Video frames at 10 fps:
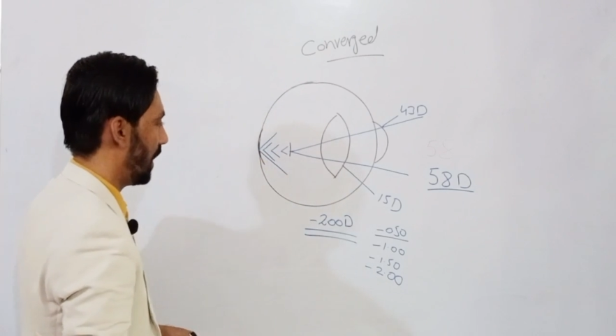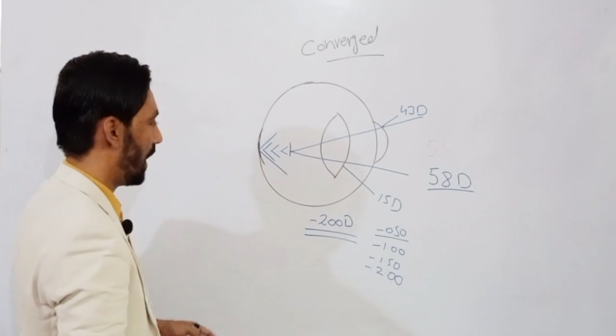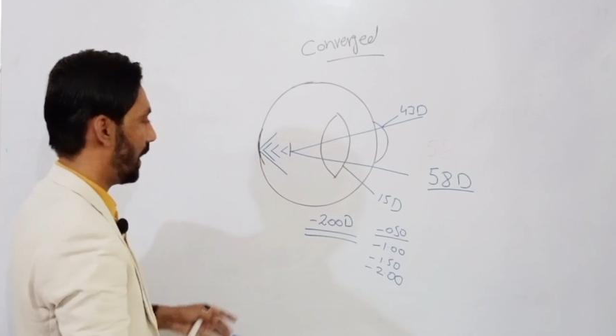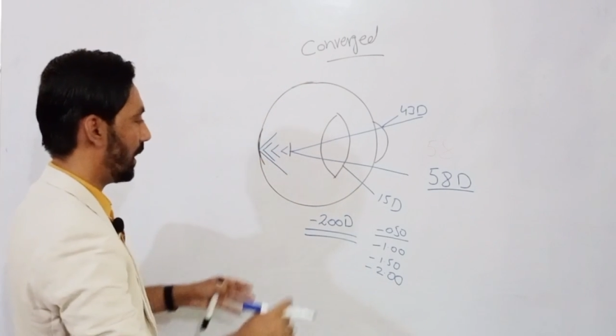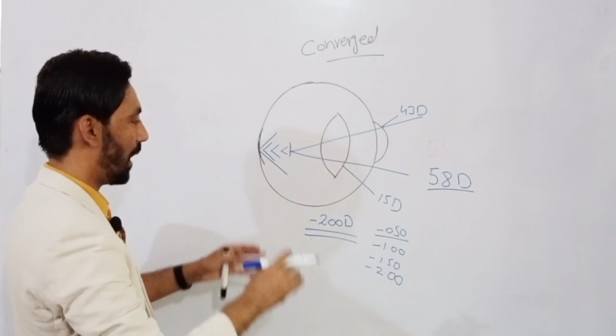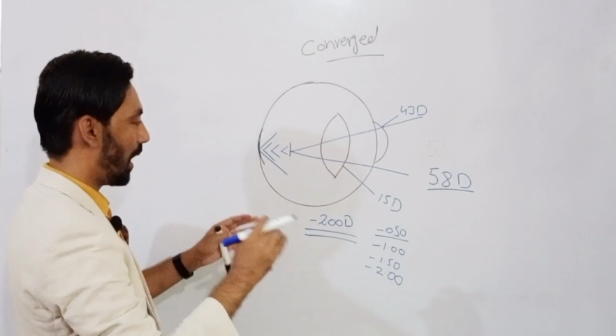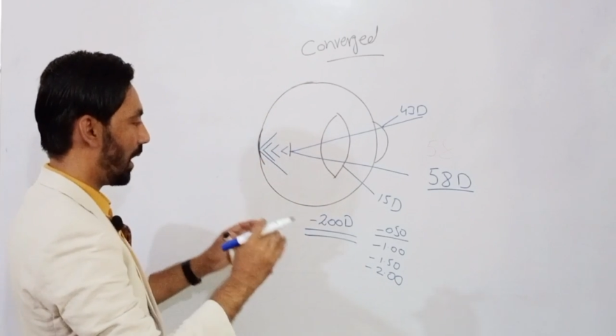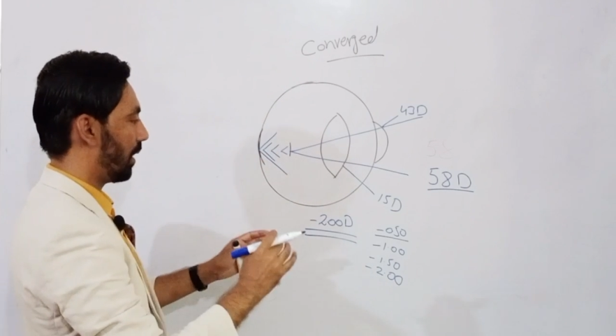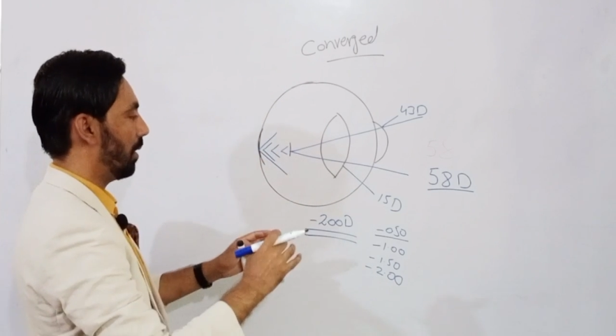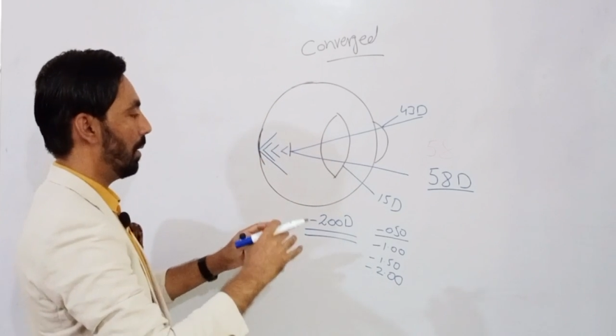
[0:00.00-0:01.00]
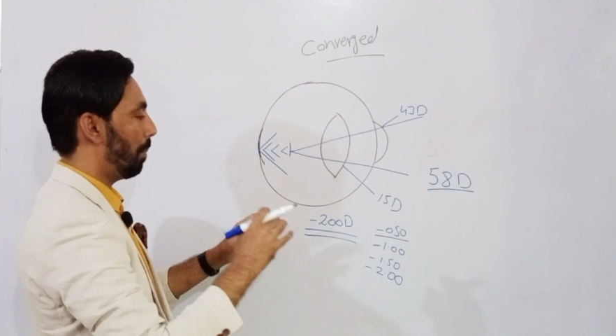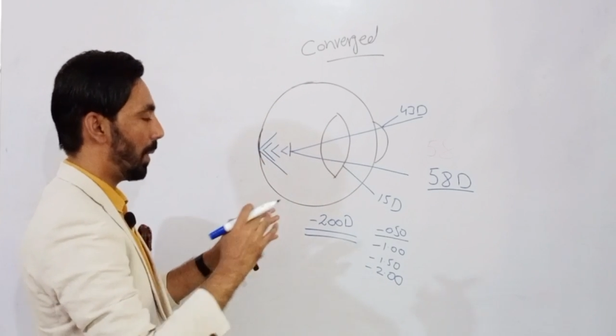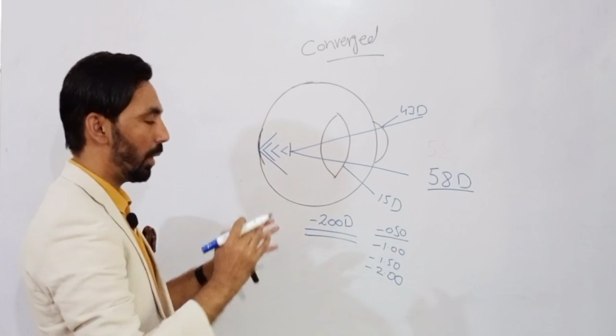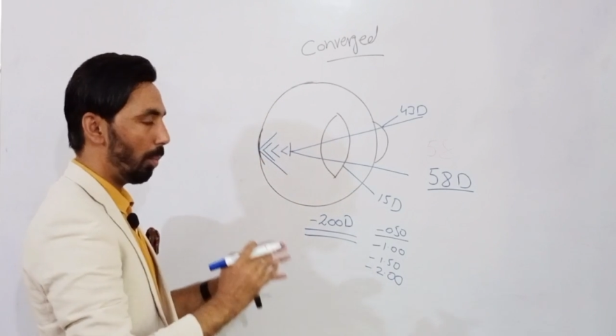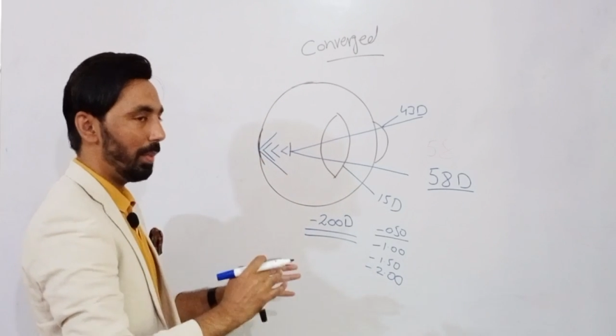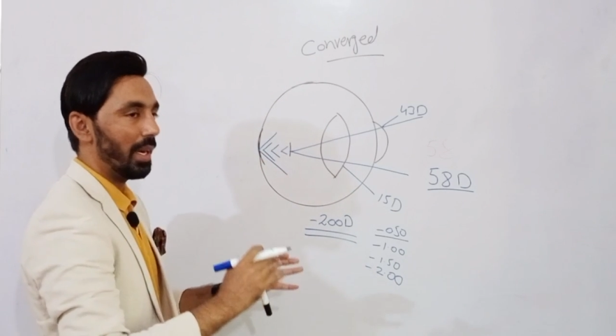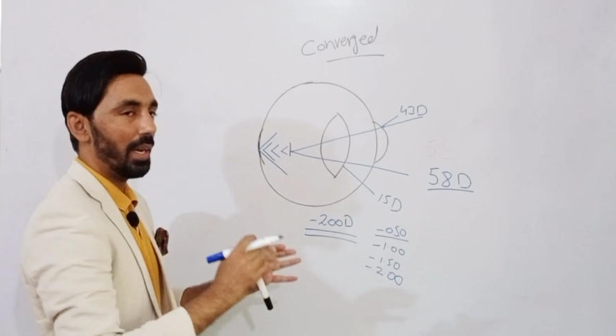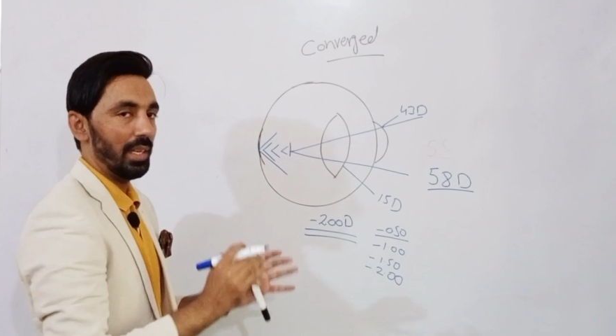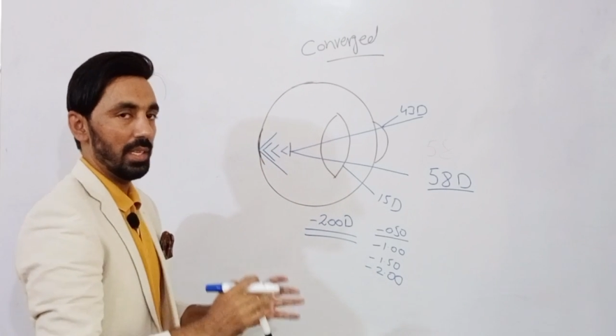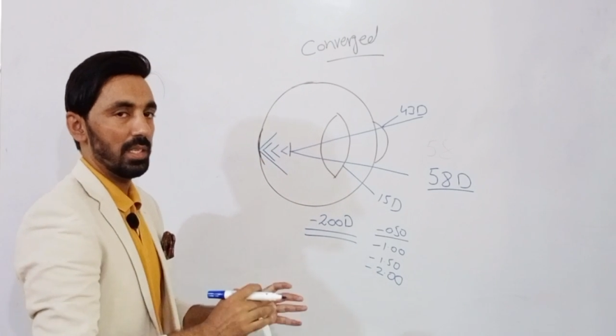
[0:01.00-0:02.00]
and our
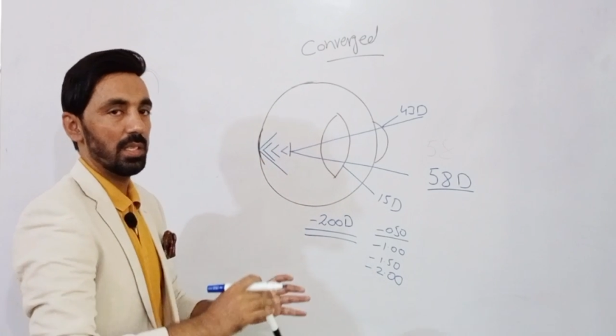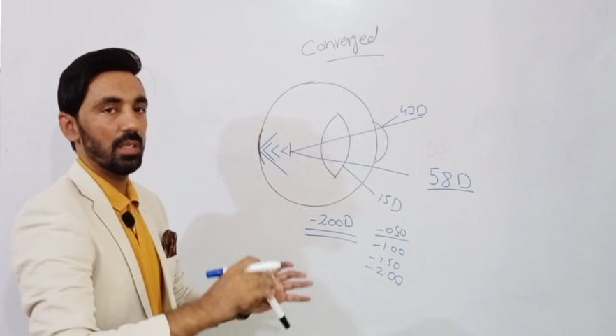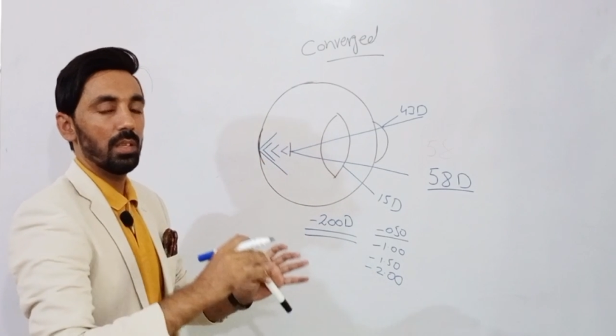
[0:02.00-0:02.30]
myopia is